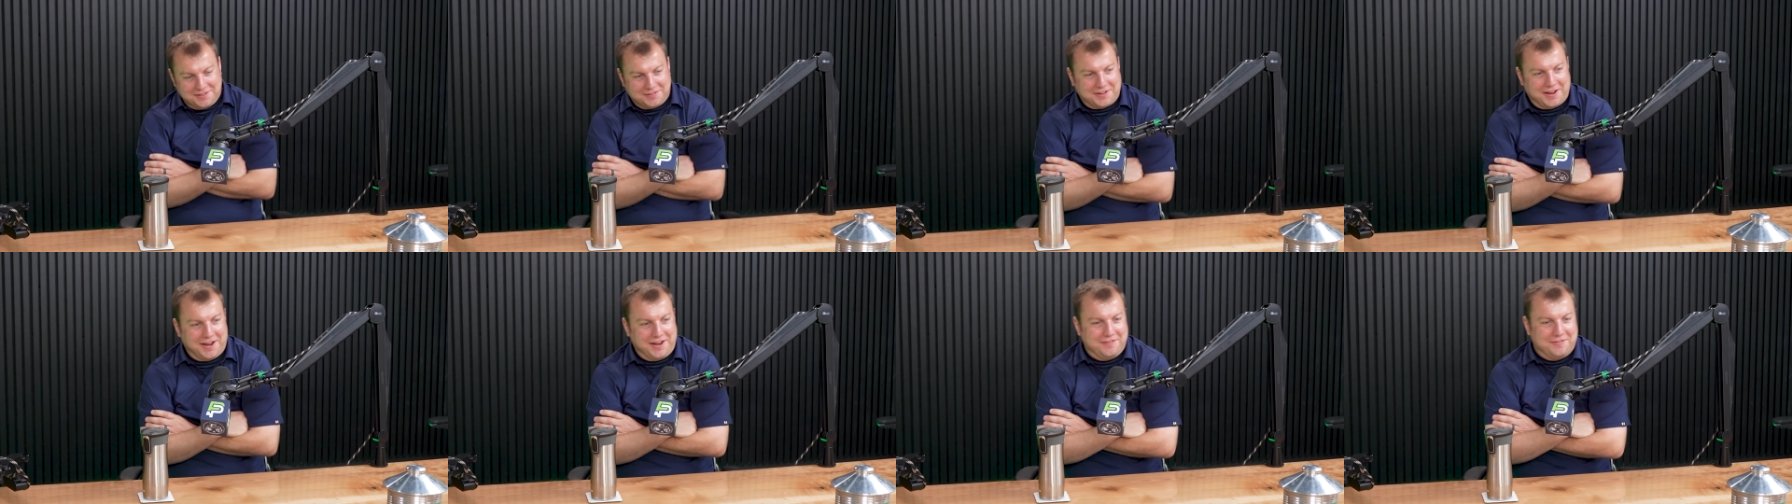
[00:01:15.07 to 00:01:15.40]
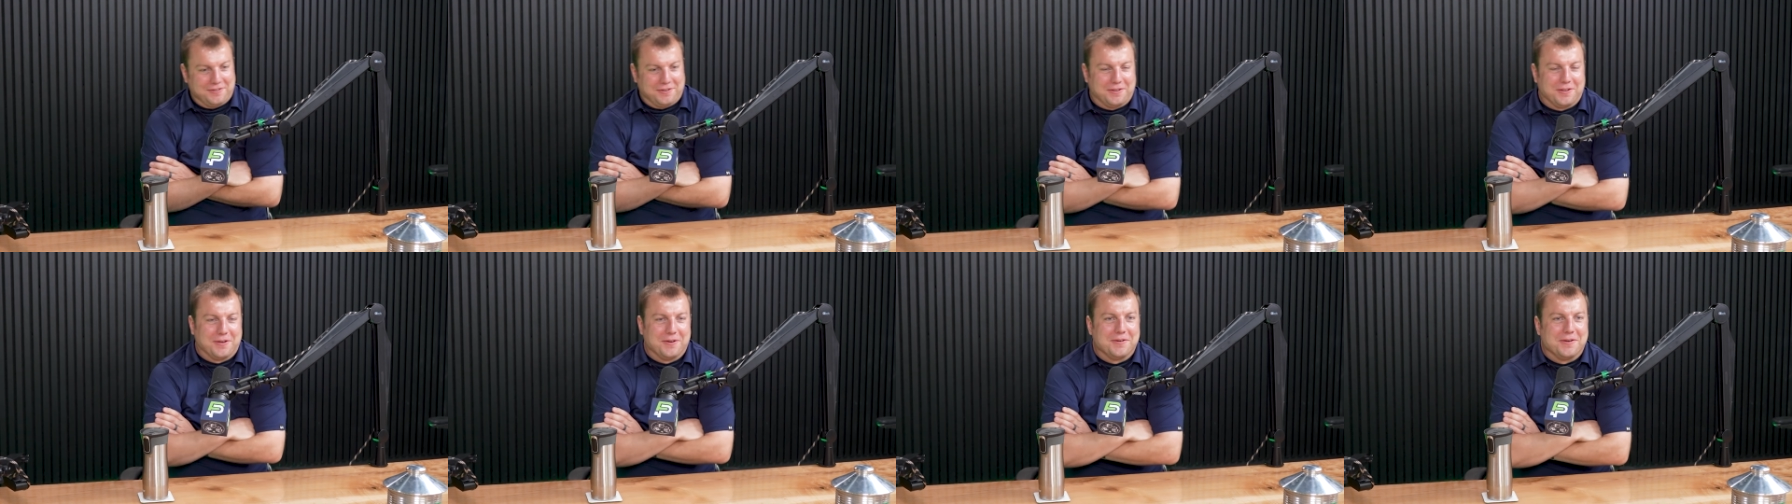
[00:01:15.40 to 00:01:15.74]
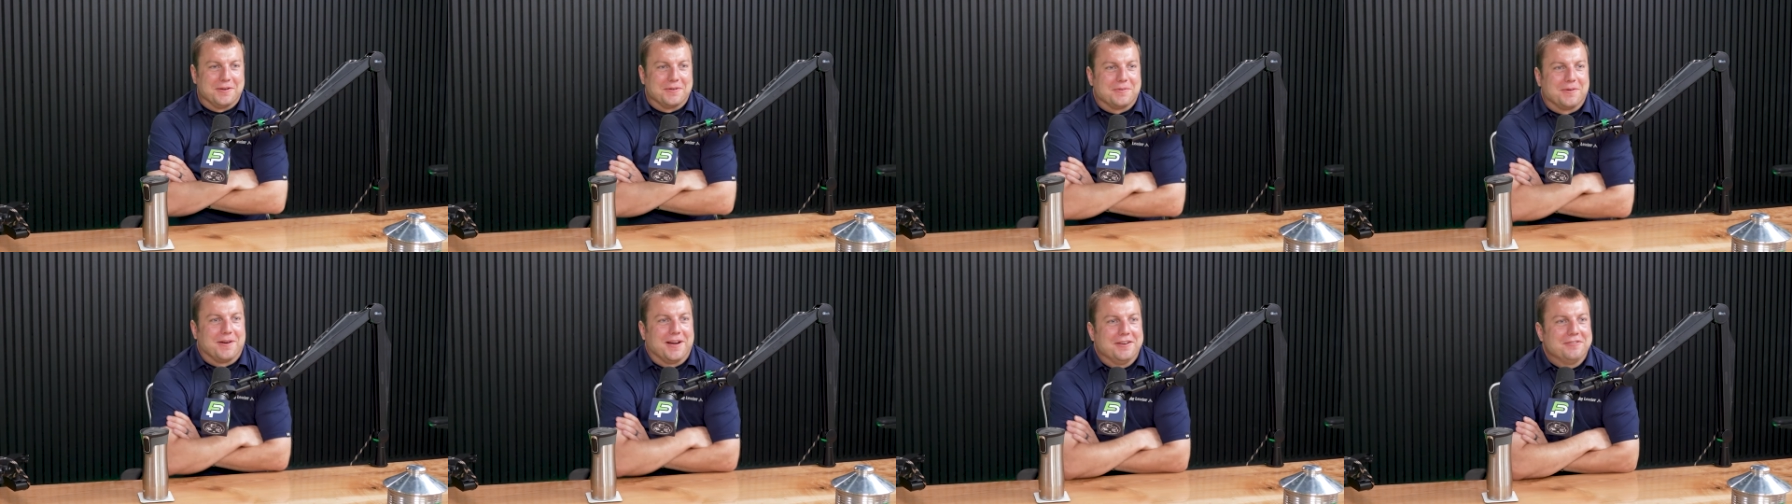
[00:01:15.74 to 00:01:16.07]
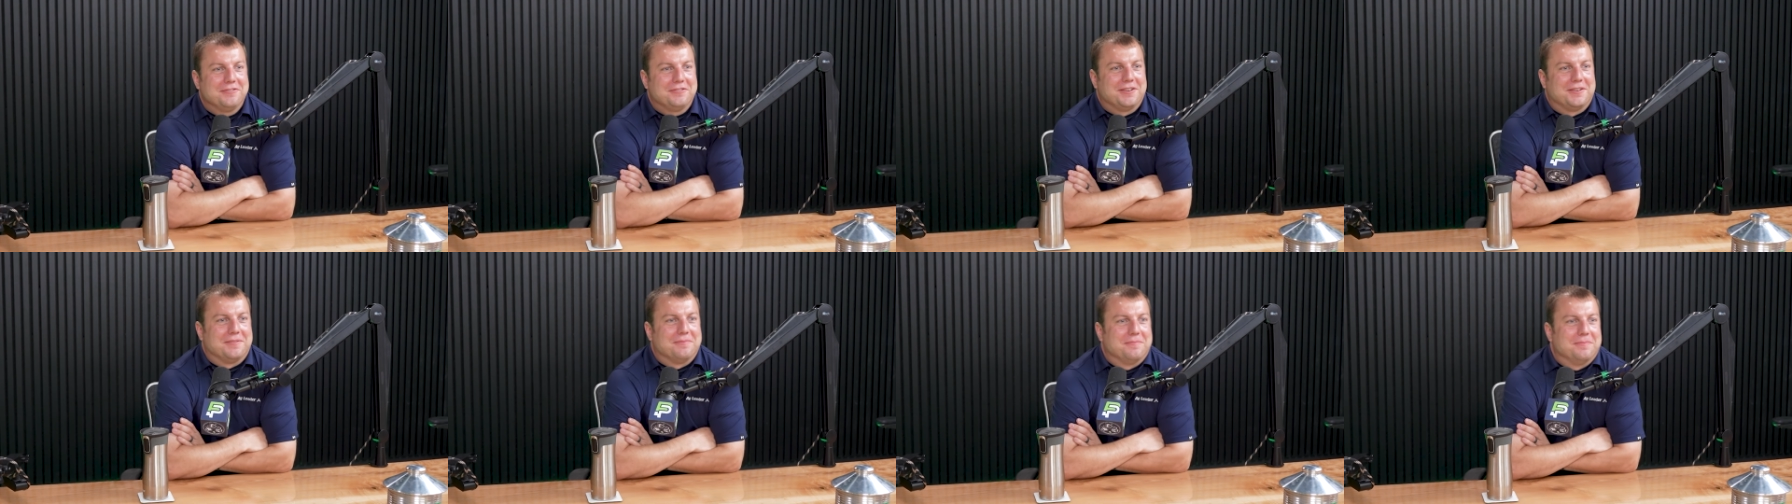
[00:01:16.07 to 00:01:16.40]
of a loaded
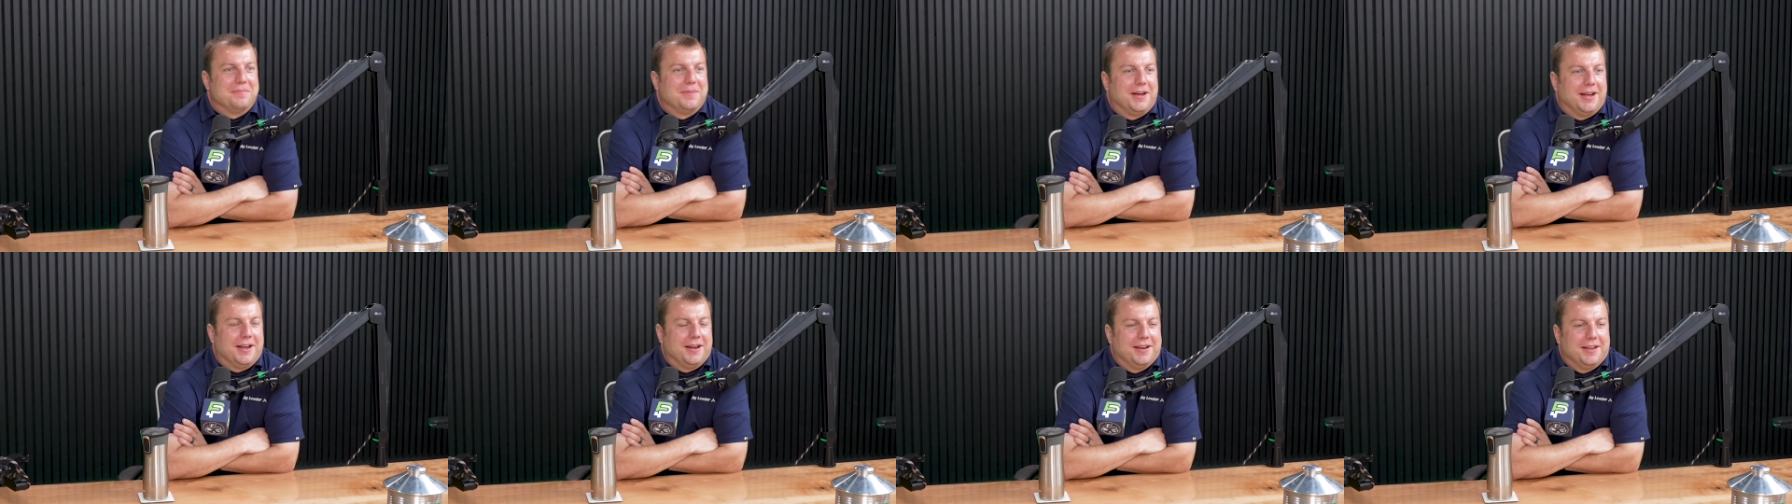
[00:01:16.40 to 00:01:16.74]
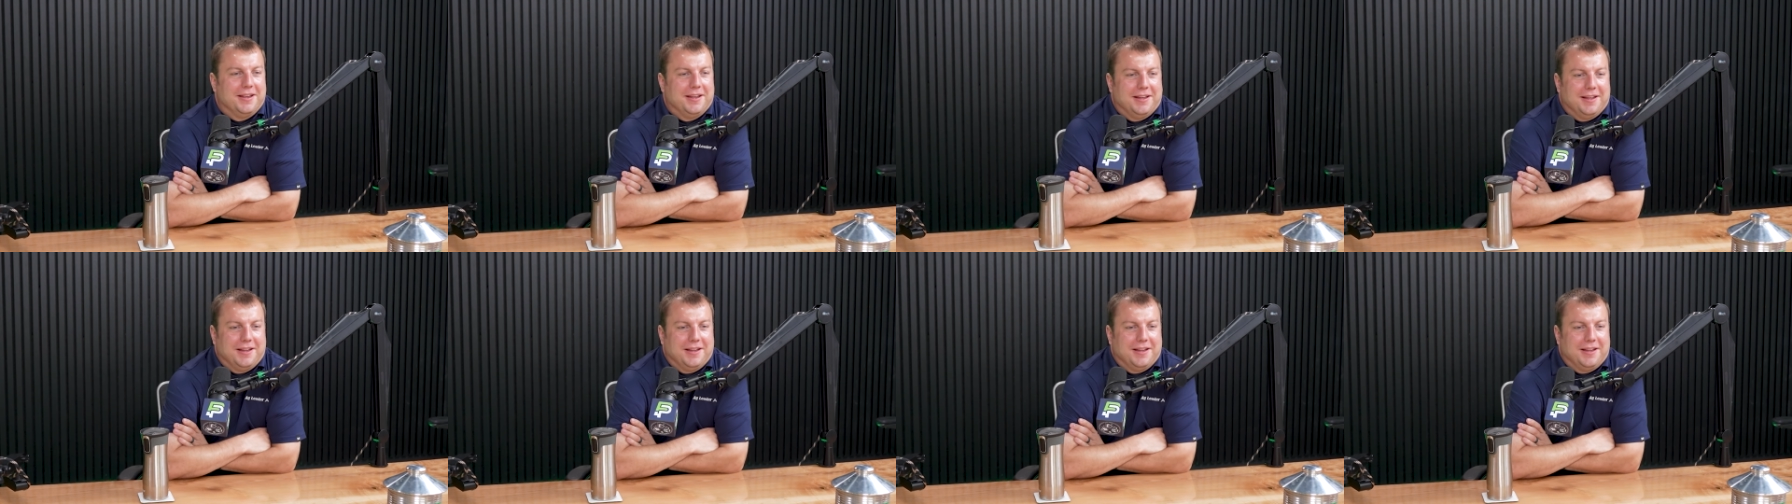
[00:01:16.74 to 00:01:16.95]
question, but